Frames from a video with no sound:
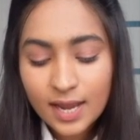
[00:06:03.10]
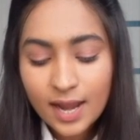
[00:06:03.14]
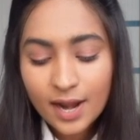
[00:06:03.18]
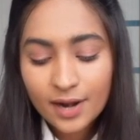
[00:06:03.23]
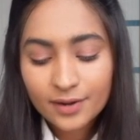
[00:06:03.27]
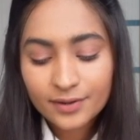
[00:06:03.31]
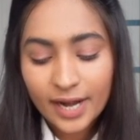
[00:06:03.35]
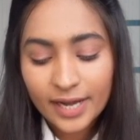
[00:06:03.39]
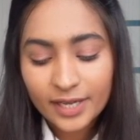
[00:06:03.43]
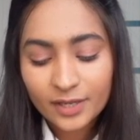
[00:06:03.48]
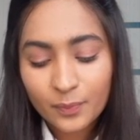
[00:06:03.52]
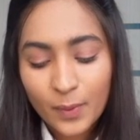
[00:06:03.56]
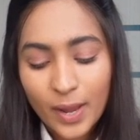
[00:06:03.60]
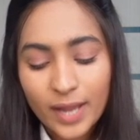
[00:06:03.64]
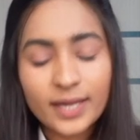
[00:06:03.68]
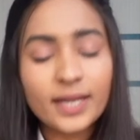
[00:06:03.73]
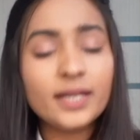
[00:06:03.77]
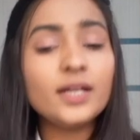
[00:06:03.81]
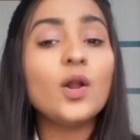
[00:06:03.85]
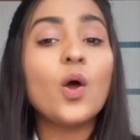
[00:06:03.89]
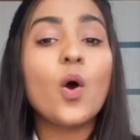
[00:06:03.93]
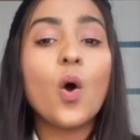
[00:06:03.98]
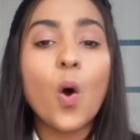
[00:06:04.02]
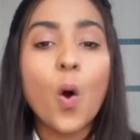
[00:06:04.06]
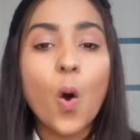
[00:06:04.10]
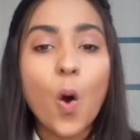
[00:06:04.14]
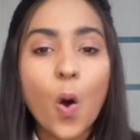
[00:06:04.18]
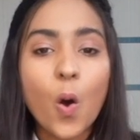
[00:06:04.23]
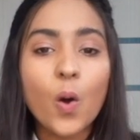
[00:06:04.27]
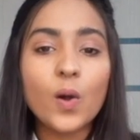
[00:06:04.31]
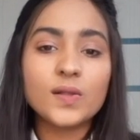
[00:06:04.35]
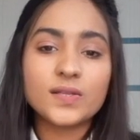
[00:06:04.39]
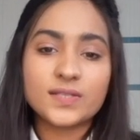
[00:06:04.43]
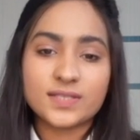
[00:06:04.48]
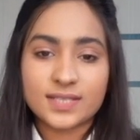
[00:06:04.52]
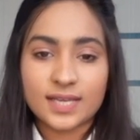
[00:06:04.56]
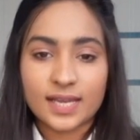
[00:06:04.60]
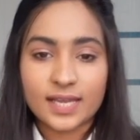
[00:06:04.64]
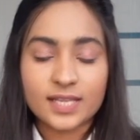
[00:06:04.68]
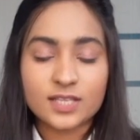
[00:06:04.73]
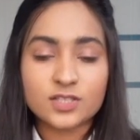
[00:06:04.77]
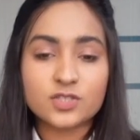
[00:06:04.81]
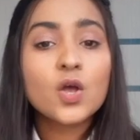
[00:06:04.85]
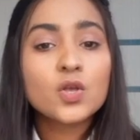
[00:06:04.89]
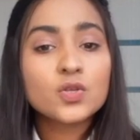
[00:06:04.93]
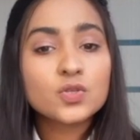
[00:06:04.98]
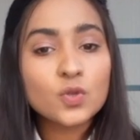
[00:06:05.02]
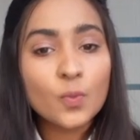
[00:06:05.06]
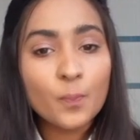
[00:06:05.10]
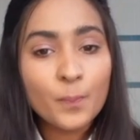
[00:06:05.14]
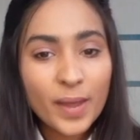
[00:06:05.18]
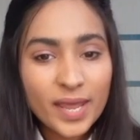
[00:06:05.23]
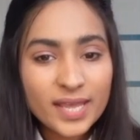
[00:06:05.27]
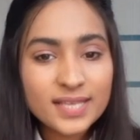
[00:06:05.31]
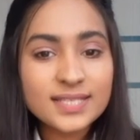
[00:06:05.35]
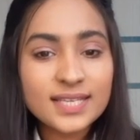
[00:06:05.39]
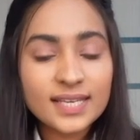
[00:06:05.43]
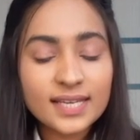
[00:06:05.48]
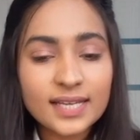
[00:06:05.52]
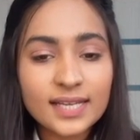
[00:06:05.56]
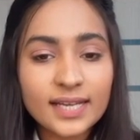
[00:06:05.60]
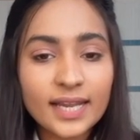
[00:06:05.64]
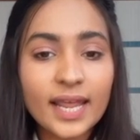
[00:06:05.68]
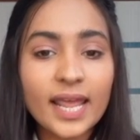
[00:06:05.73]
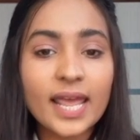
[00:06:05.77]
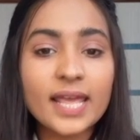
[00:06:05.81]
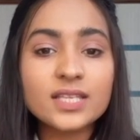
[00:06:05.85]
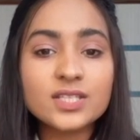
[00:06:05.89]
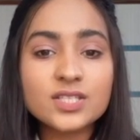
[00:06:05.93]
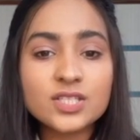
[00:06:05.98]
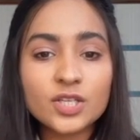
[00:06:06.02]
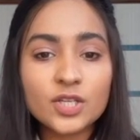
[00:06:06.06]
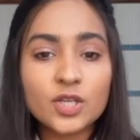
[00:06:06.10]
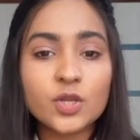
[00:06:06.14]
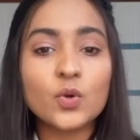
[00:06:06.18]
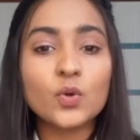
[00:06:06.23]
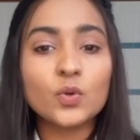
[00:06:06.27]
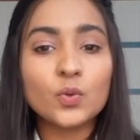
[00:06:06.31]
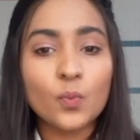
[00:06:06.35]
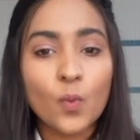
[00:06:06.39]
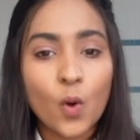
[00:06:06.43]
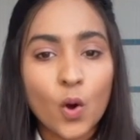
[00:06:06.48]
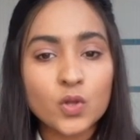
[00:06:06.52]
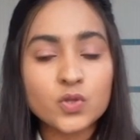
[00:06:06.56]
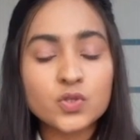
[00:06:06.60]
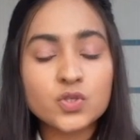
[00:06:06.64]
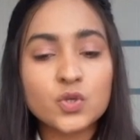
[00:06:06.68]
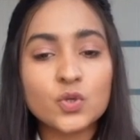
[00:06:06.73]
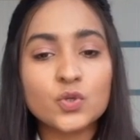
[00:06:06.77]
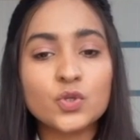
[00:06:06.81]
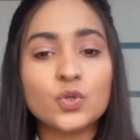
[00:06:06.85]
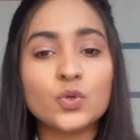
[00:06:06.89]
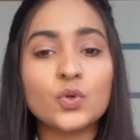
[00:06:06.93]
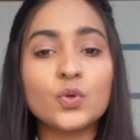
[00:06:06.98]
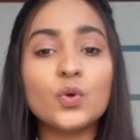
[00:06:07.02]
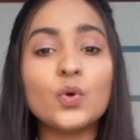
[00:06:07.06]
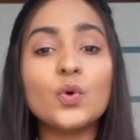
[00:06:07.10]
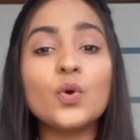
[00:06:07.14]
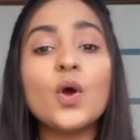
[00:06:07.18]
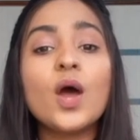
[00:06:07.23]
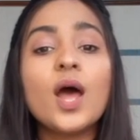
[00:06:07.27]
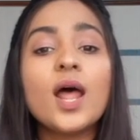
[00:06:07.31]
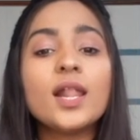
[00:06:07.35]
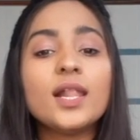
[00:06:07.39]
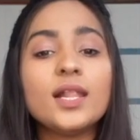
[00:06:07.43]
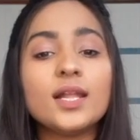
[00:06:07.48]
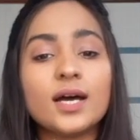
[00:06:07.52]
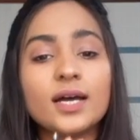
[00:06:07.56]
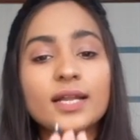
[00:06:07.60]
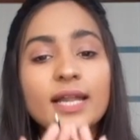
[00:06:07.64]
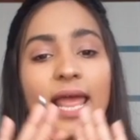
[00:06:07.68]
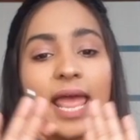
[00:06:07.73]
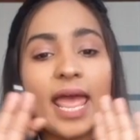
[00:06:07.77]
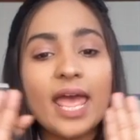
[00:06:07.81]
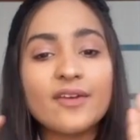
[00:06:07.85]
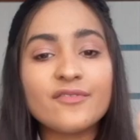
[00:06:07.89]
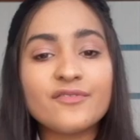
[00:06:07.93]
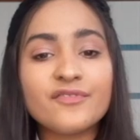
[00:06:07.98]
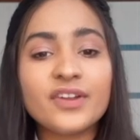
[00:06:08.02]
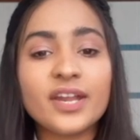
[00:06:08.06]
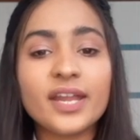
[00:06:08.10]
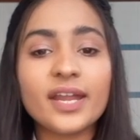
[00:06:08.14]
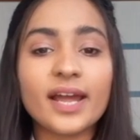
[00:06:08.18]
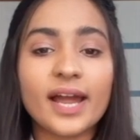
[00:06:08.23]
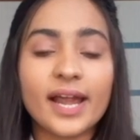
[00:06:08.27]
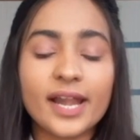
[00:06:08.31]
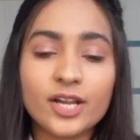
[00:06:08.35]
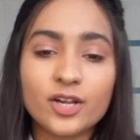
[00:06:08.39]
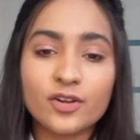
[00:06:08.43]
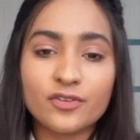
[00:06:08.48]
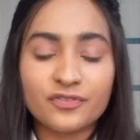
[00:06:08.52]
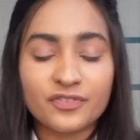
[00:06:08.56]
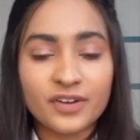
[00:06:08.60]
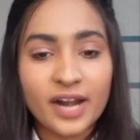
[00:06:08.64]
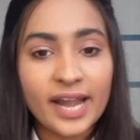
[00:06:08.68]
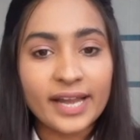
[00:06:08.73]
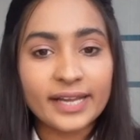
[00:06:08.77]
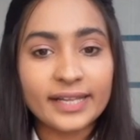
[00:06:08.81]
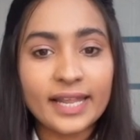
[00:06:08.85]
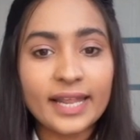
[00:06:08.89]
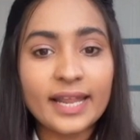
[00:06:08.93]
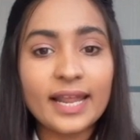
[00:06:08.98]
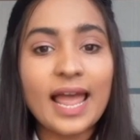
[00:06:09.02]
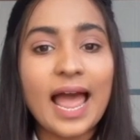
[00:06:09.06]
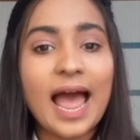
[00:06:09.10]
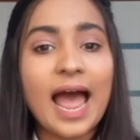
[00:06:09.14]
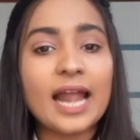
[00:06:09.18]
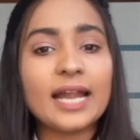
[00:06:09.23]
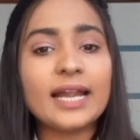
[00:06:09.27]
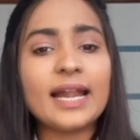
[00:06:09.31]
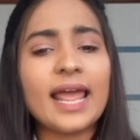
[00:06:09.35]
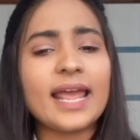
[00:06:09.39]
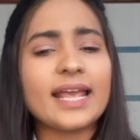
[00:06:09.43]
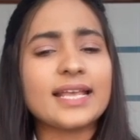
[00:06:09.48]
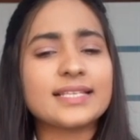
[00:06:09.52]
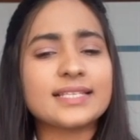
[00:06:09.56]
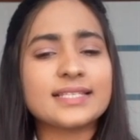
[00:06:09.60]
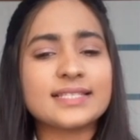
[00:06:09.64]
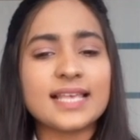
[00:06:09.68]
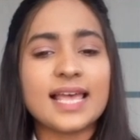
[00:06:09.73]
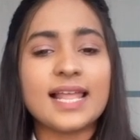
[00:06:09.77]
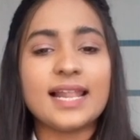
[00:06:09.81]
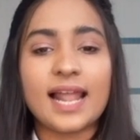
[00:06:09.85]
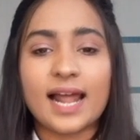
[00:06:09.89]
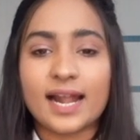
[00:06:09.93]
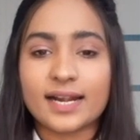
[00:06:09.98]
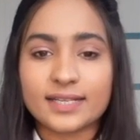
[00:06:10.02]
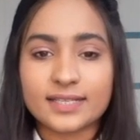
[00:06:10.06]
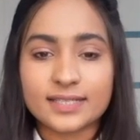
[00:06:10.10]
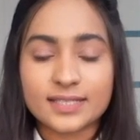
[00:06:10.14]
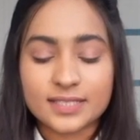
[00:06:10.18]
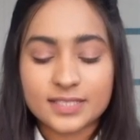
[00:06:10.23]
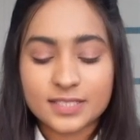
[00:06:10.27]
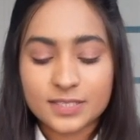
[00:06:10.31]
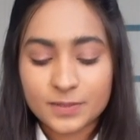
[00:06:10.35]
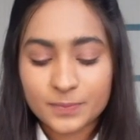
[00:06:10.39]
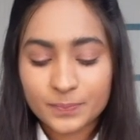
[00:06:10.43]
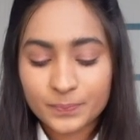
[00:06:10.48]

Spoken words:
Write well in all styles. So basically, Institute wants you to learn every kind of writing and excel at it.